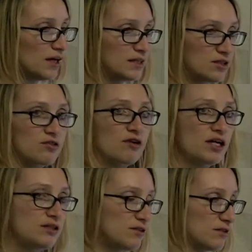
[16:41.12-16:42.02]

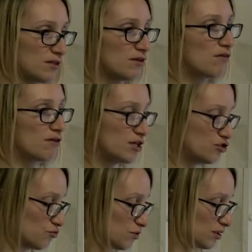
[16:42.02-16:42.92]
integrated in an
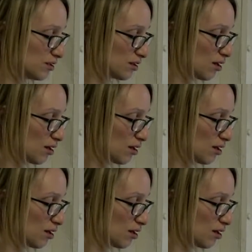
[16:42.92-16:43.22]
arrangement